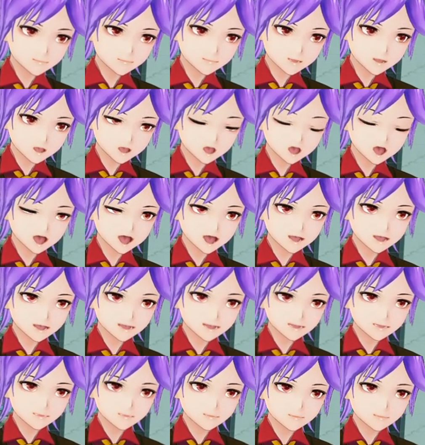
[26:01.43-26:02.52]
uh,
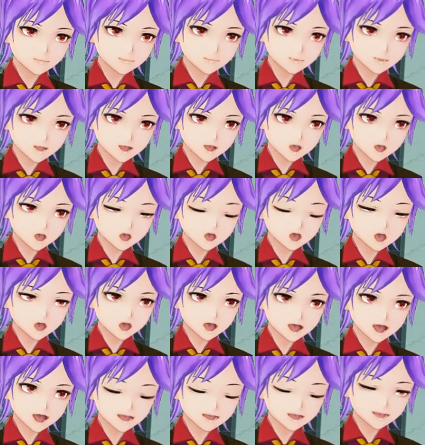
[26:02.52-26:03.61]
try
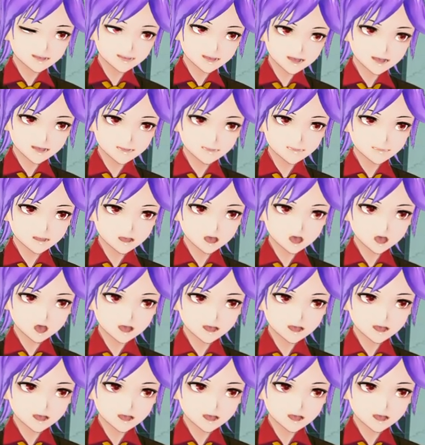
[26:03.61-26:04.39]
and make it so